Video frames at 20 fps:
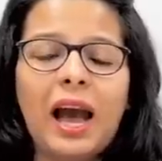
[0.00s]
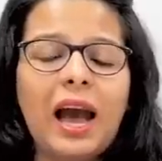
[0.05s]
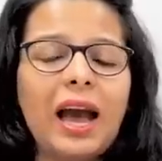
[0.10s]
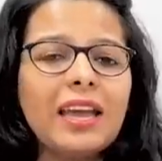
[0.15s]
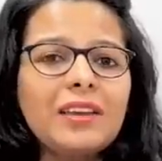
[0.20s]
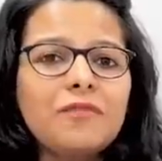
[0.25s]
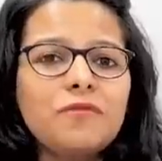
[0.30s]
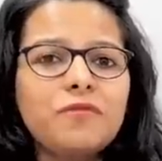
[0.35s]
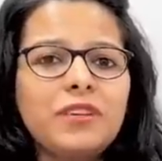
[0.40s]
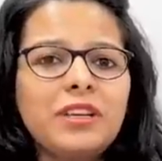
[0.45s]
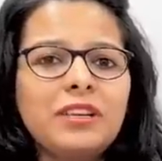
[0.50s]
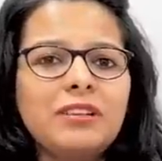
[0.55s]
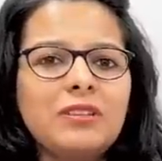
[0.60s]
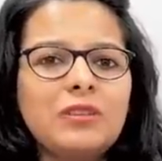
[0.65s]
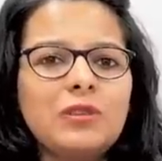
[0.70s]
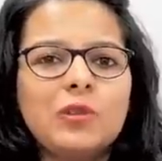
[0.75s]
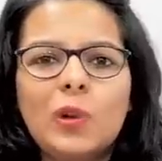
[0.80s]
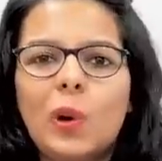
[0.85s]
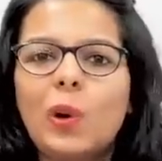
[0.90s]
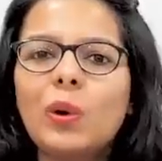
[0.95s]
I feel
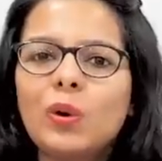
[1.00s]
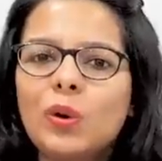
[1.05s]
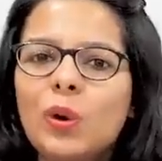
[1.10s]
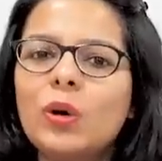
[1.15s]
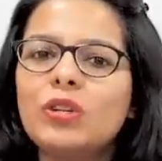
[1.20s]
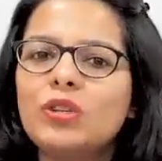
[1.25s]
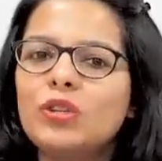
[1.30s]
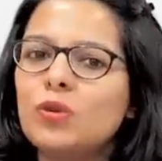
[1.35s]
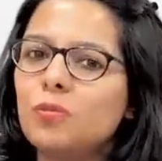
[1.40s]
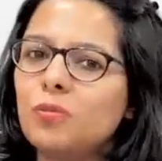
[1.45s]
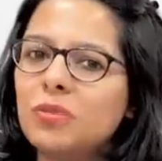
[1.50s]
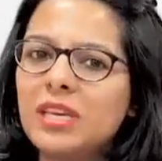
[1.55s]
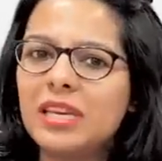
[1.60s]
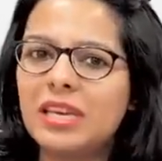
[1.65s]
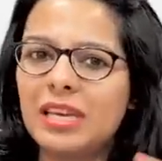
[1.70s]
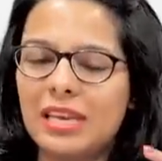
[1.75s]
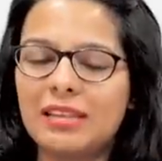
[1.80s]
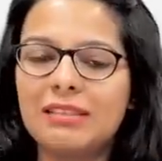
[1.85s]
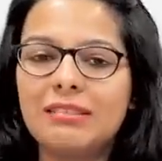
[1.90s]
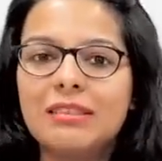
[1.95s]
so good to
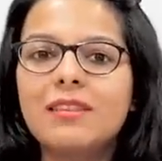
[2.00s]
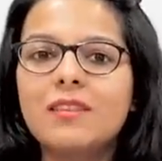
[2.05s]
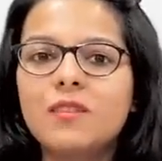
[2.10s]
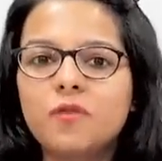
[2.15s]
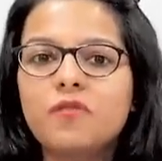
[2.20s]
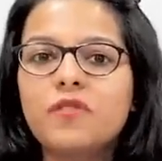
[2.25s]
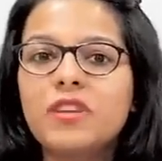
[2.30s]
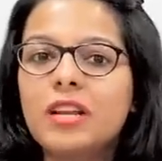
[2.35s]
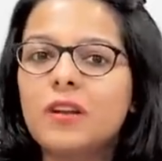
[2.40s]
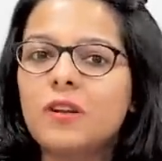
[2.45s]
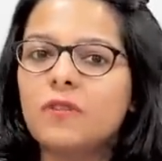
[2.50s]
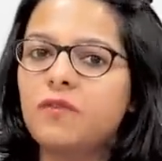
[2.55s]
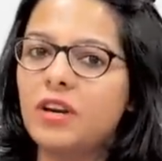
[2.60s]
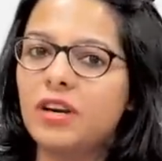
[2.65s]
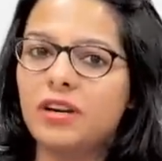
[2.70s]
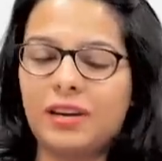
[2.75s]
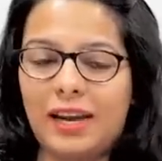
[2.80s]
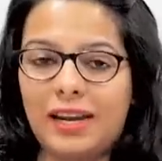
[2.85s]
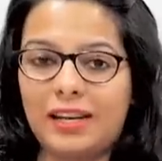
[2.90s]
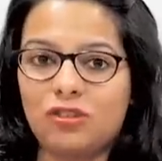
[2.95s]
be in this field of
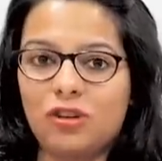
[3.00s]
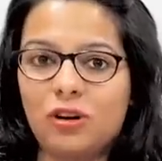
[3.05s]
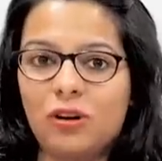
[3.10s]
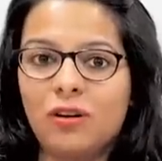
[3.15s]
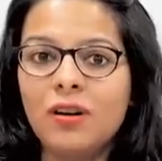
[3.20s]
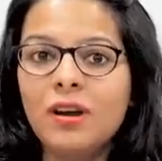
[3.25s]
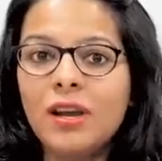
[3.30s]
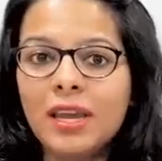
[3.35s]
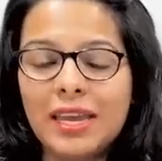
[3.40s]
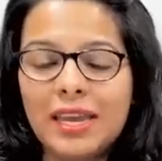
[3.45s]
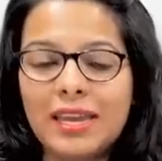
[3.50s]
literature.